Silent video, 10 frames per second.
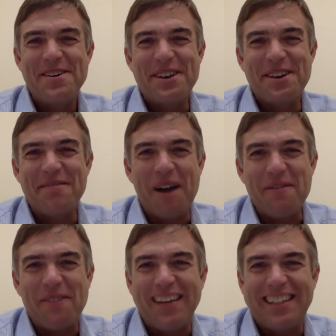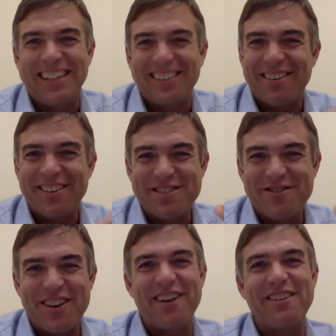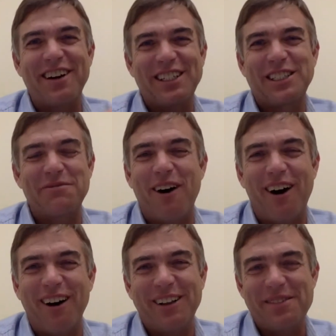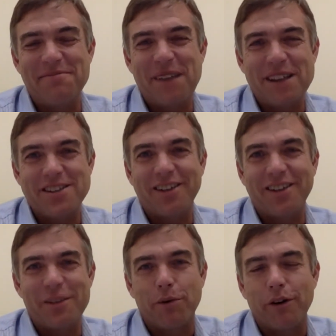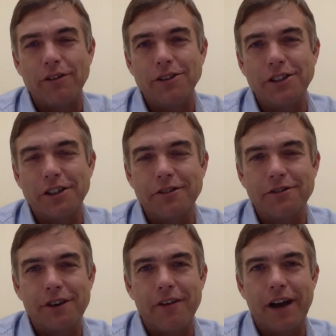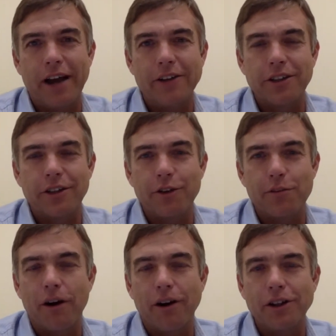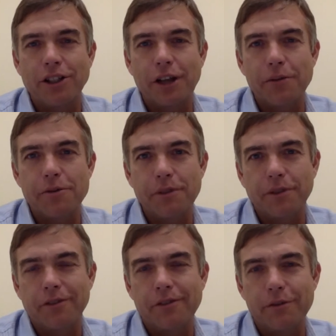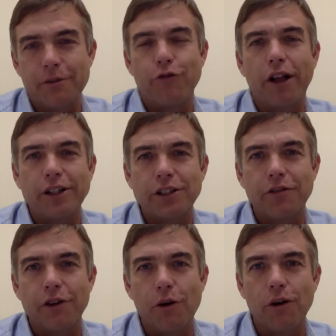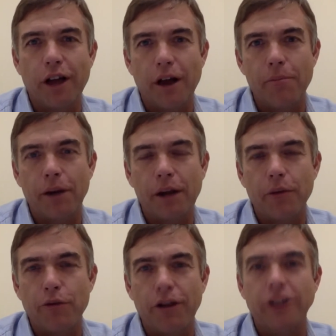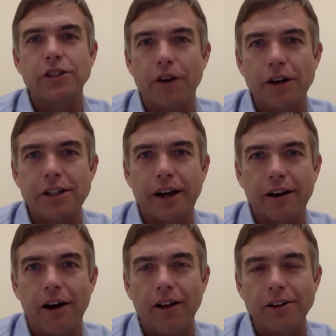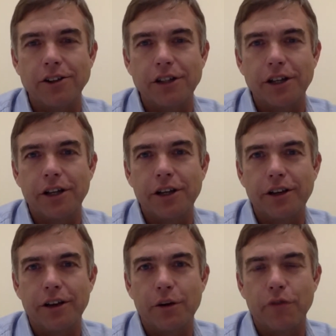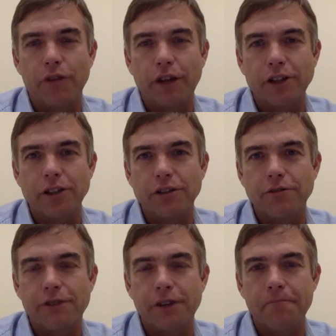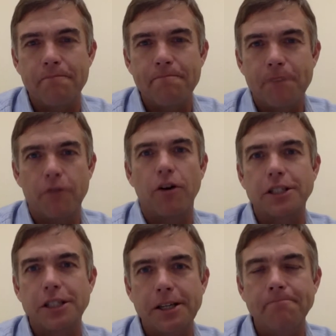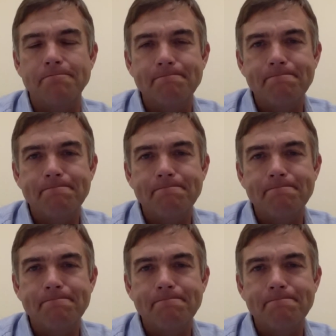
You know, my piece of it was very, very small, and basically the privilege of announcing those partnerships, but reflection of the whole company, reflection of our technology, you know, reflection of our team.